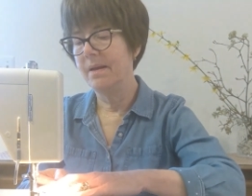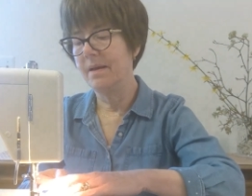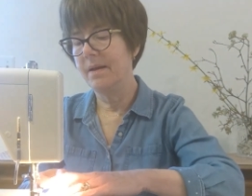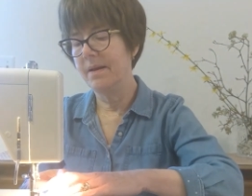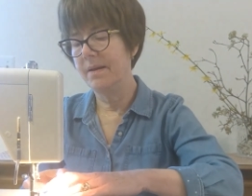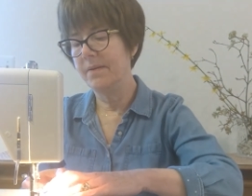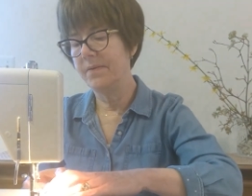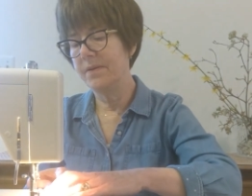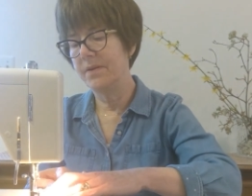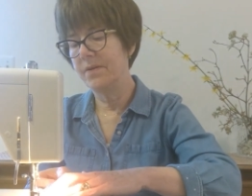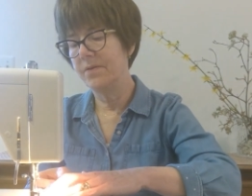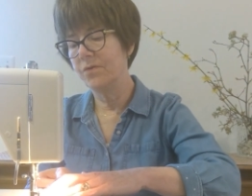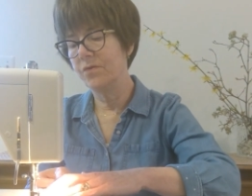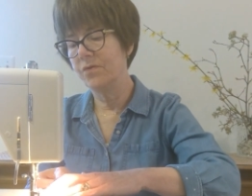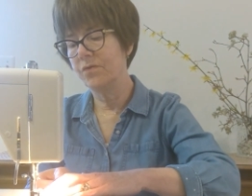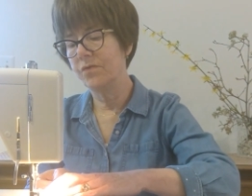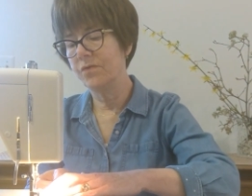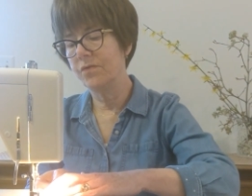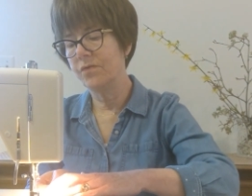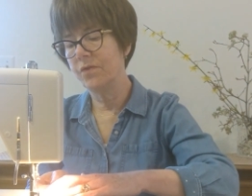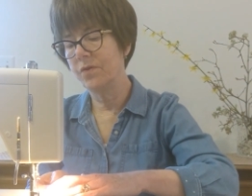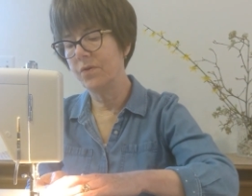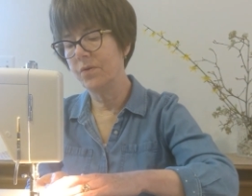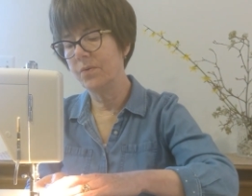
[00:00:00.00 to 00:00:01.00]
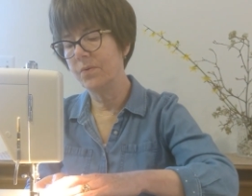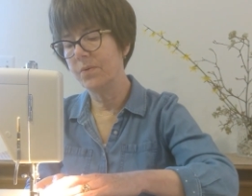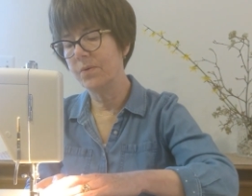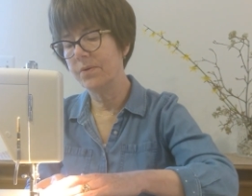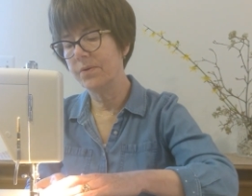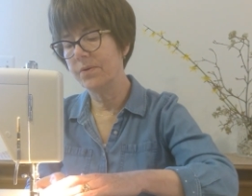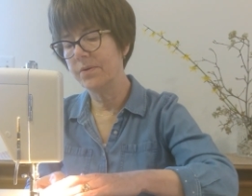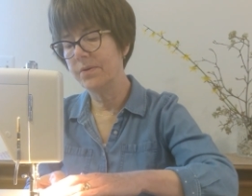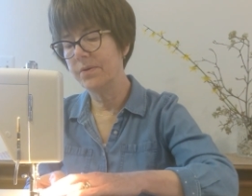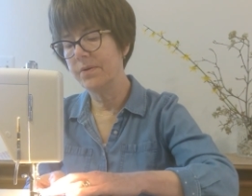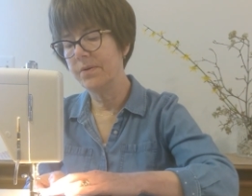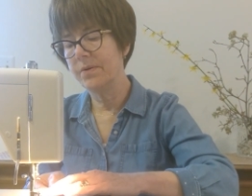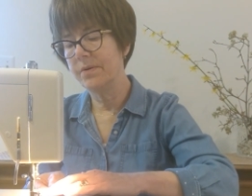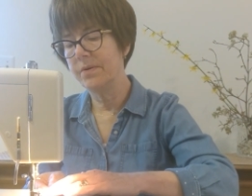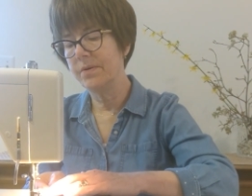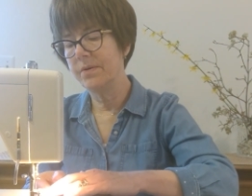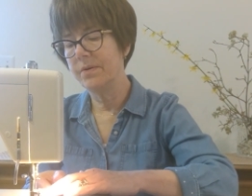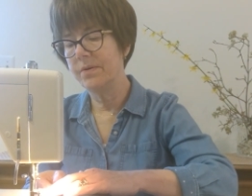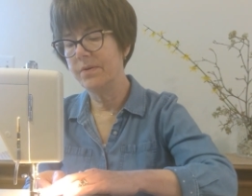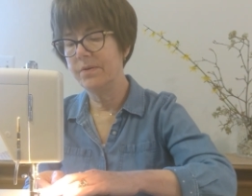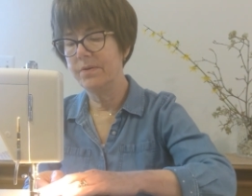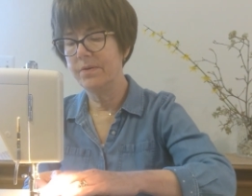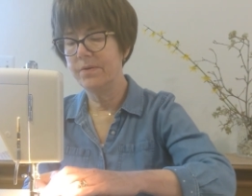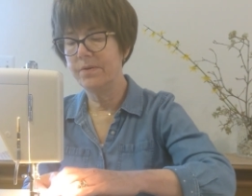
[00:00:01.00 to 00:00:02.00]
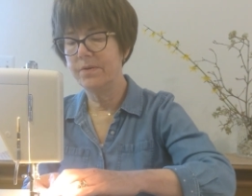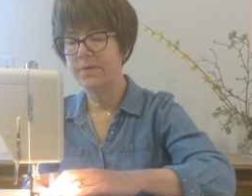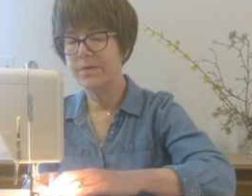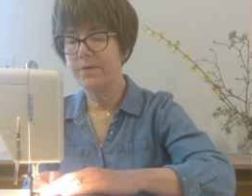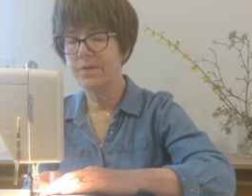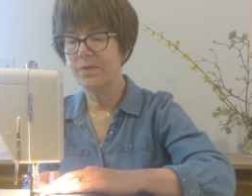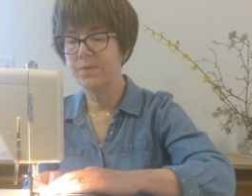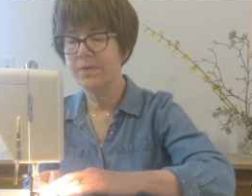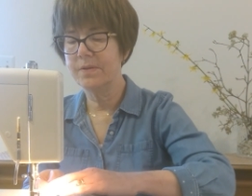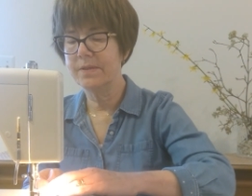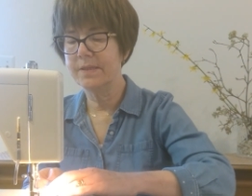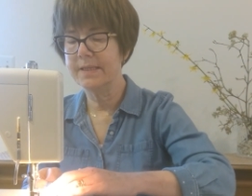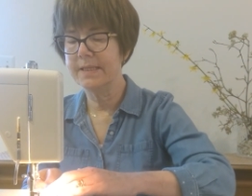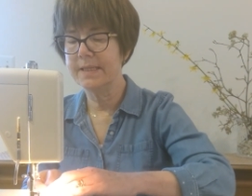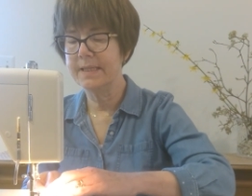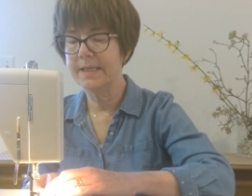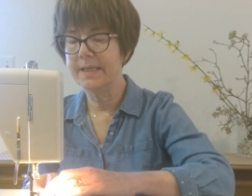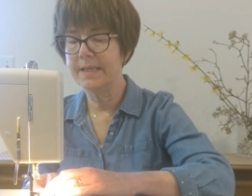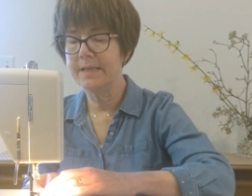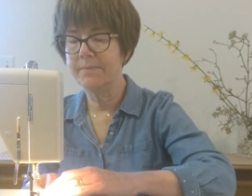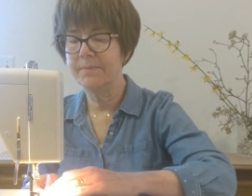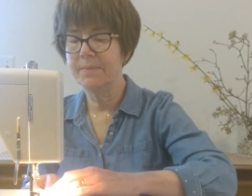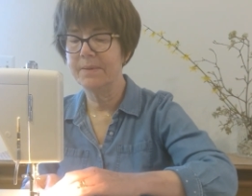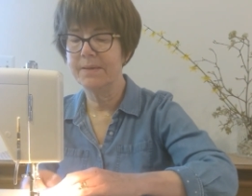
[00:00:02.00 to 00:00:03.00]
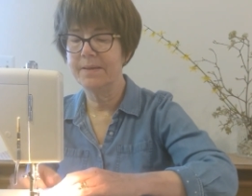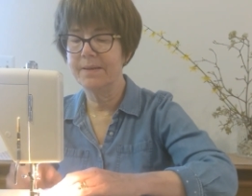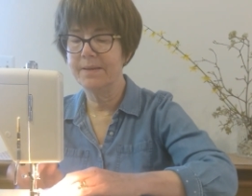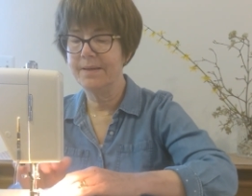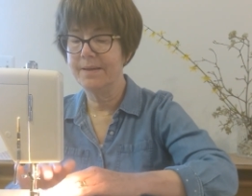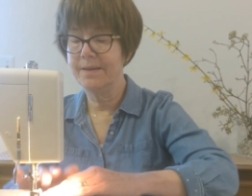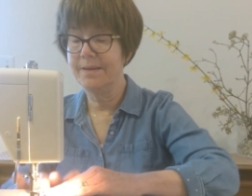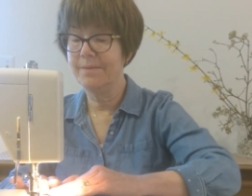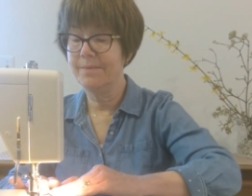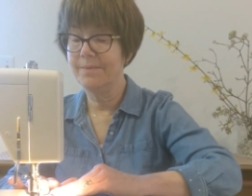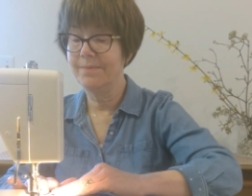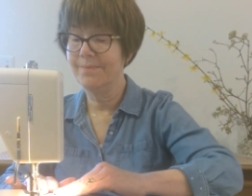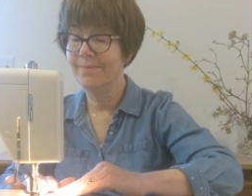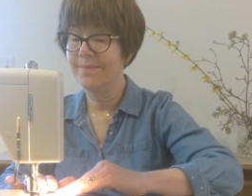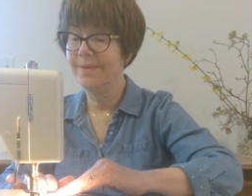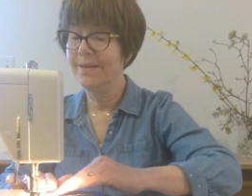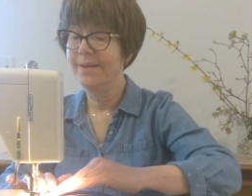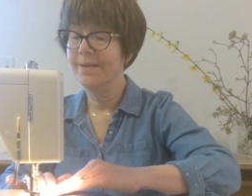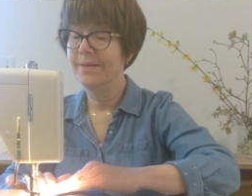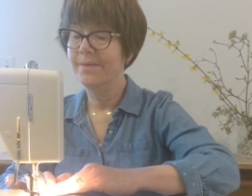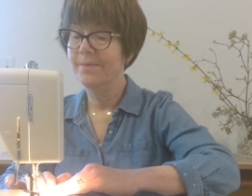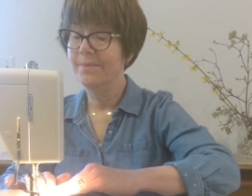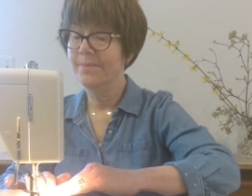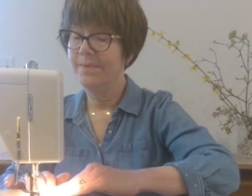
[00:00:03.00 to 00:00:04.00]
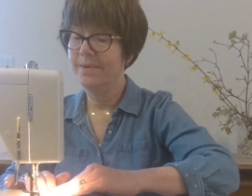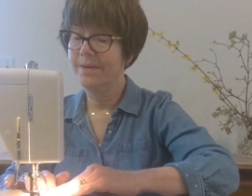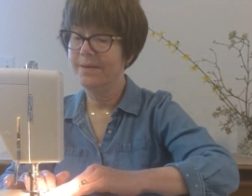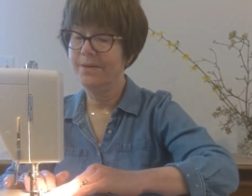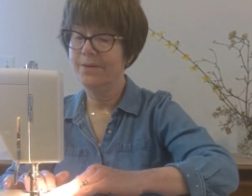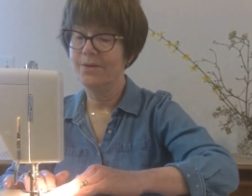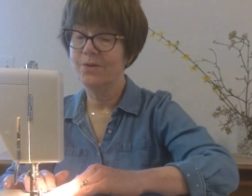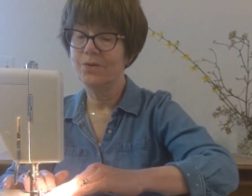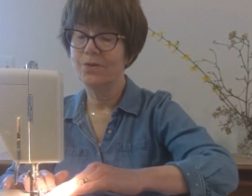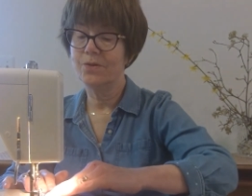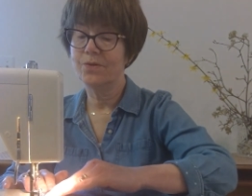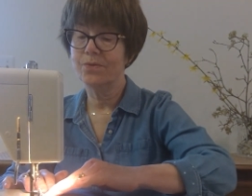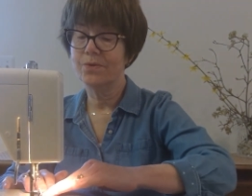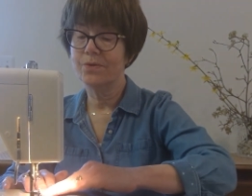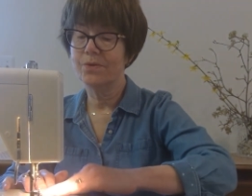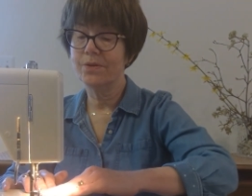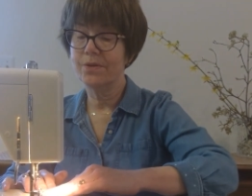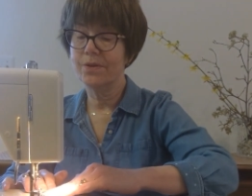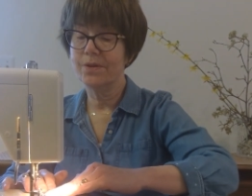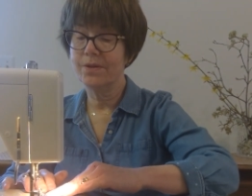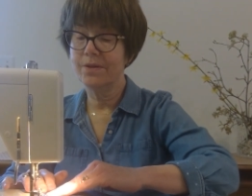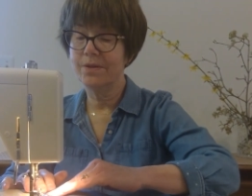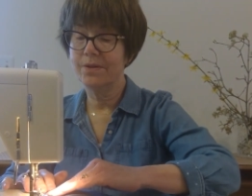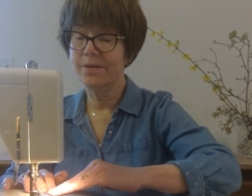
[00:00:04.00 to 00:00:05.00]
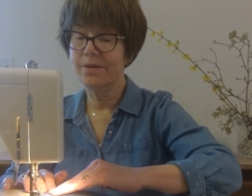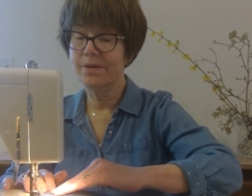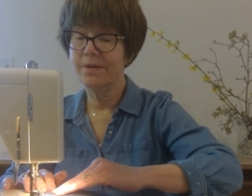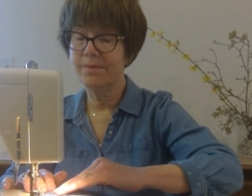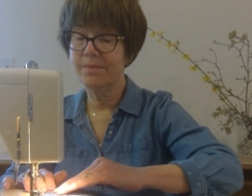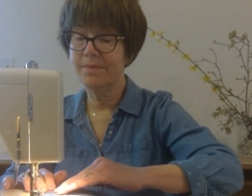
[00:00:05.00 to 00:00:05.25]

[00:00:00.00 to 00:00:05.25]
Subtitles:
and then forward to sew the seam. Again, I'm making sure that